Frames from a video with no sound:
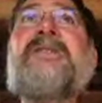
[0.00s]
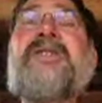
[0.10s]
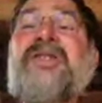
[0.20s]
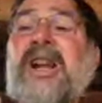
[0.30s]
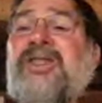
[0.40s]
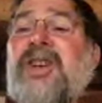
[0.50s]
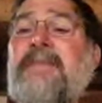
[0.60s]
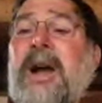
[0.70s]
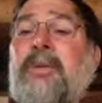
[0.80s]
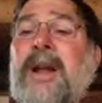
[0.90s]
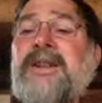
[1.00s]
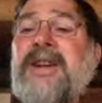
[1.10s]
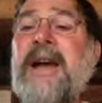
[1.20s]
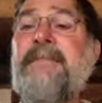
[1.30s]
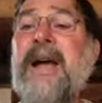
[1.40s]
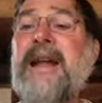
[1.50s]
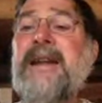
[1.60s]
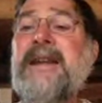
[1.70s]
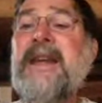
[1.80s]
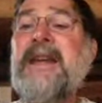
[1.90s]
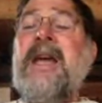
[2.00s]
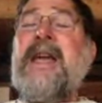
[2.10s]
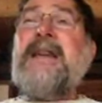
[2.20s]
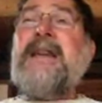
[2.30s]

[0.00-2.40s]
essentially about runtime binding. In